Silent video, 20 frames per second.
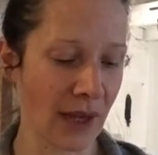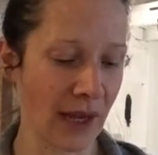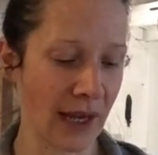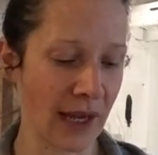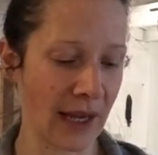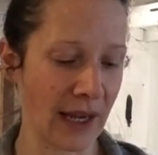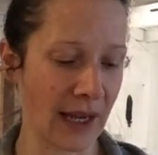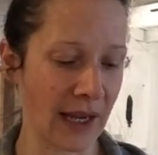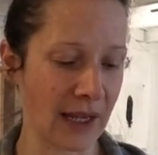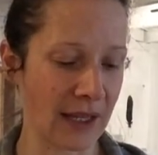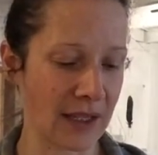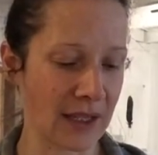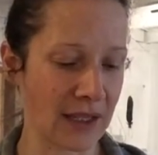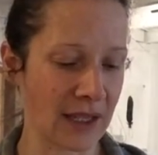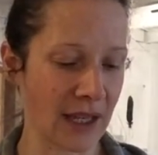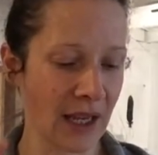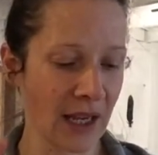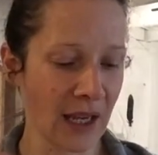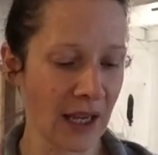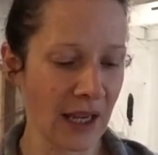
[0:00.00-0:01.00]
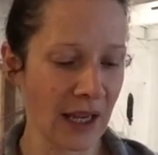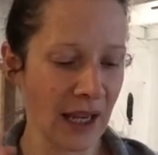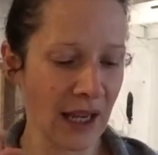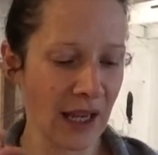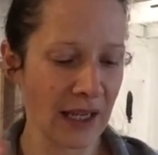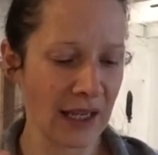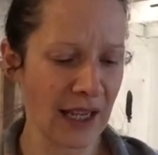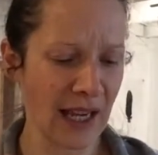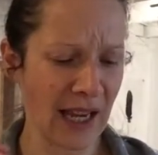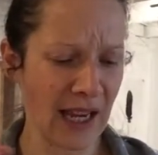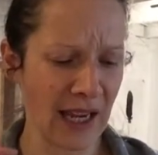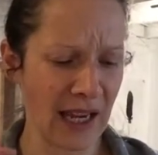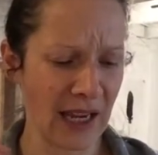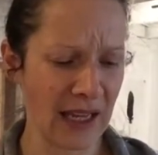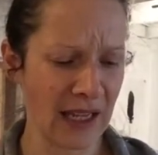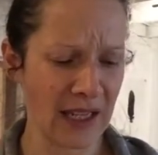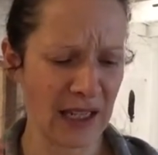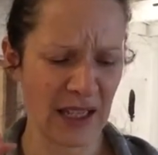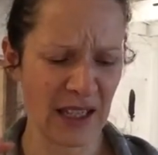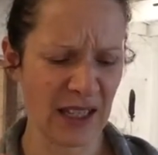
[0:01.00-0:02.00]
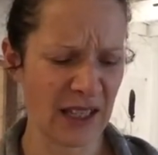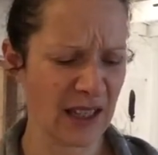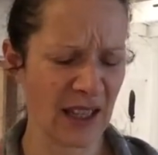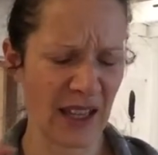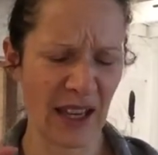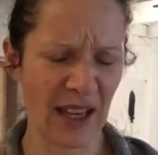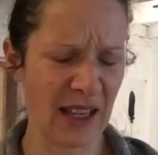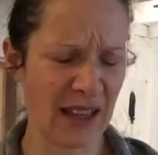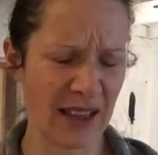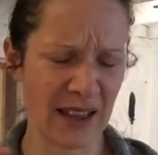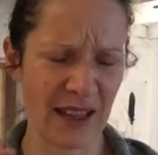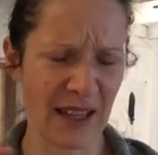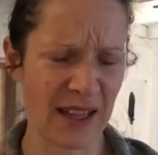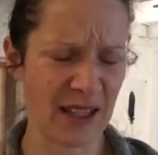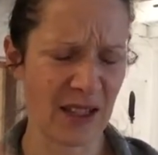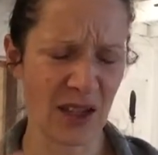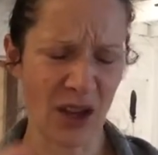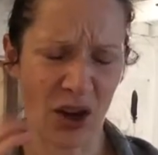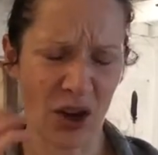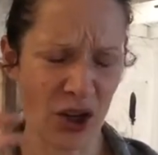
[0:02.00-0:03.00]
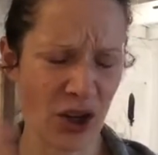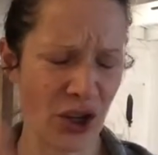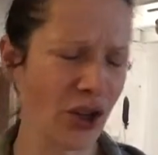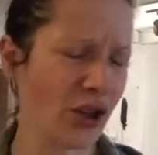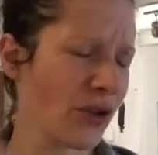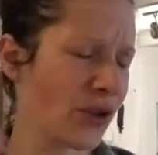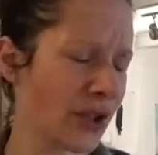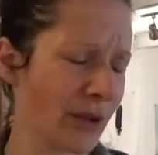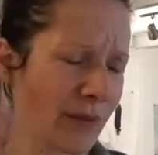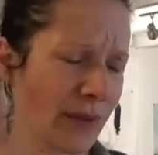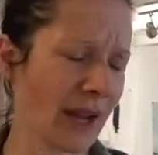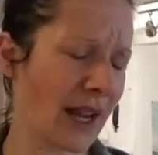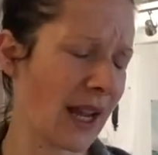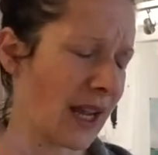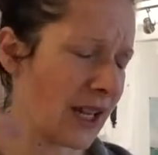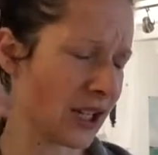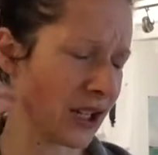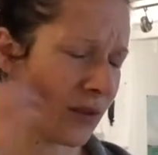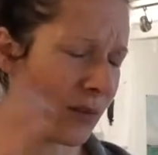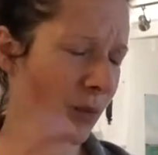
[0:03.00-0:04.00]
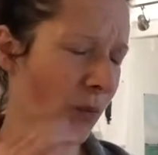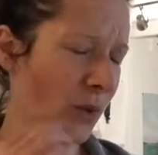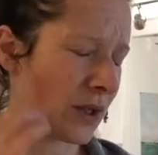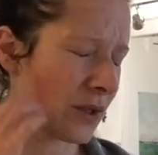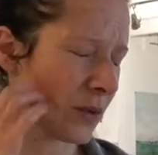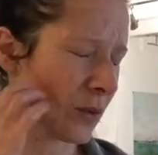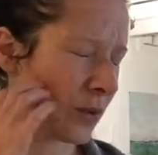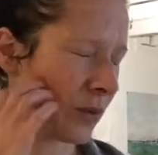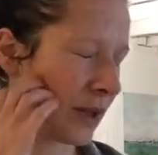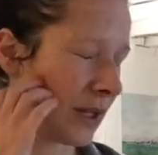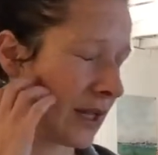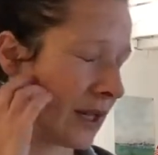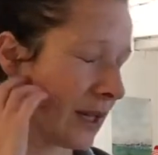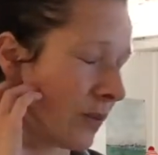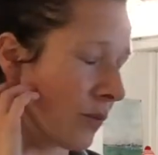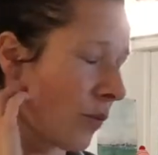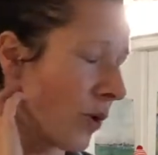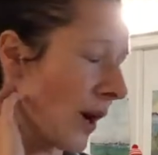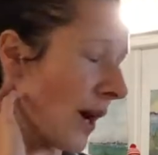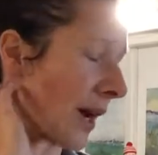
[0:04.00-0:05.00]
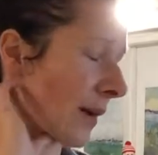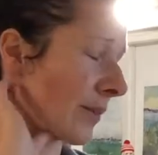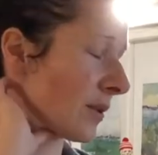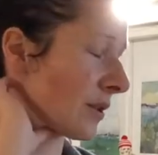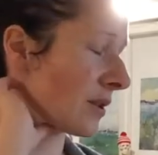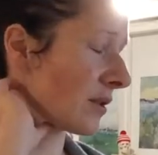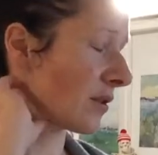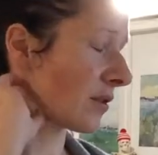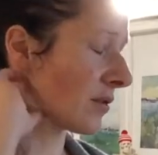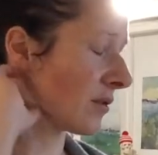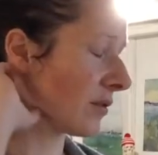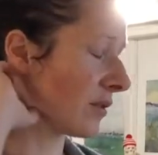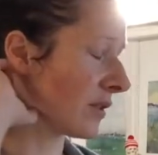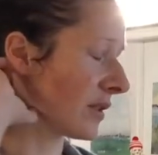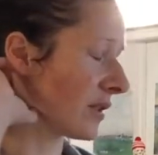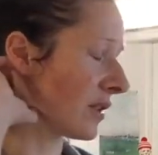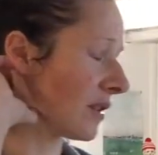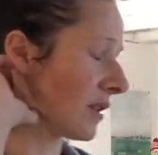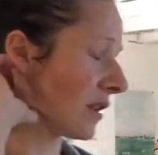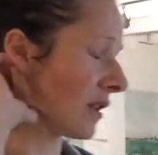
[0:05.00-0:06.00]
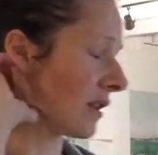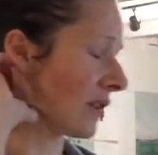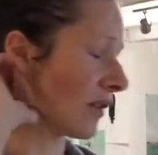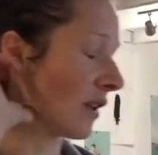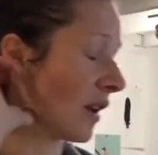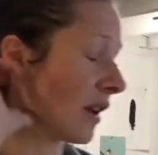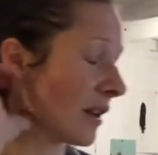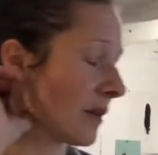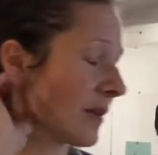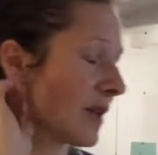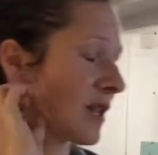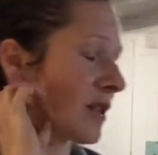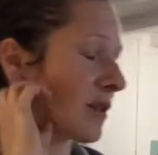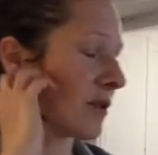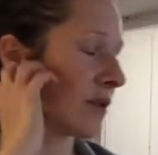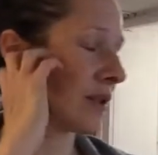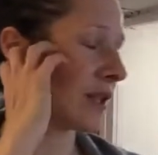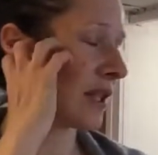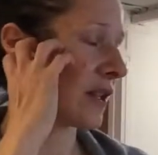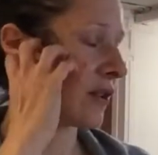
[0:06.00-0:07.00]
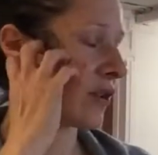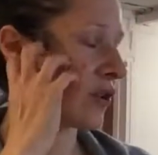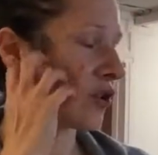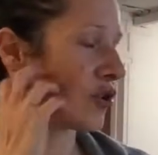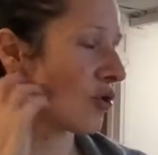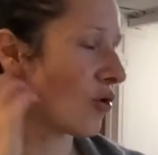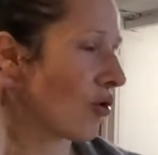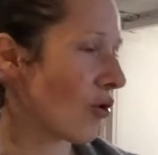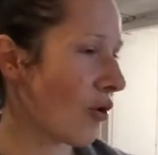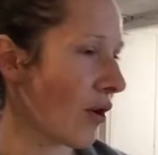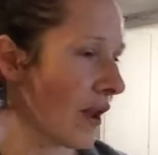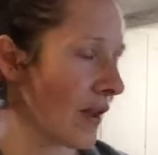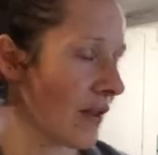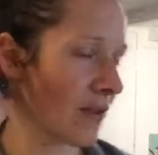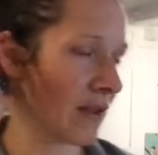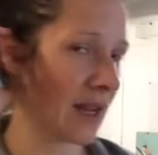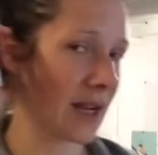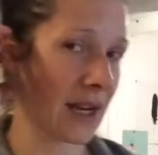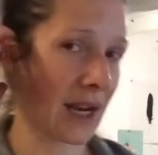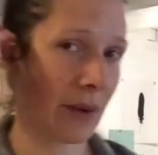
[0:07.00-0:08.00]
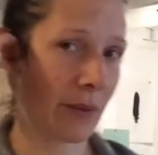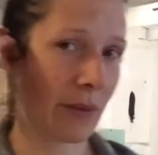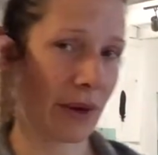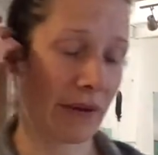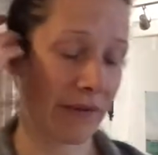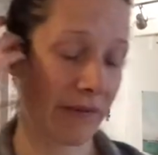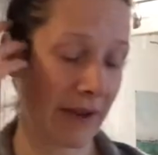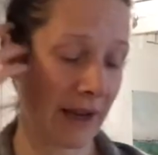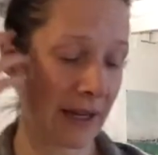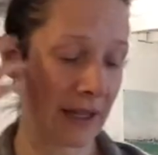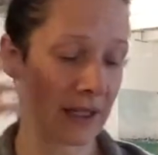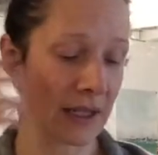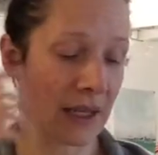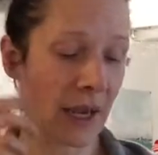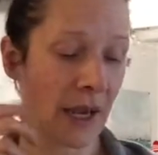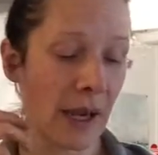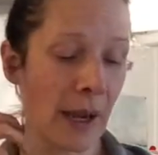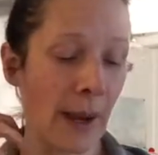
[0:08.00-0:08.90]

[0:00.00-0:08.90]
and yeah, there's a huge implication between what happens through the sternocleidomastoids and the jaw, and then how it affects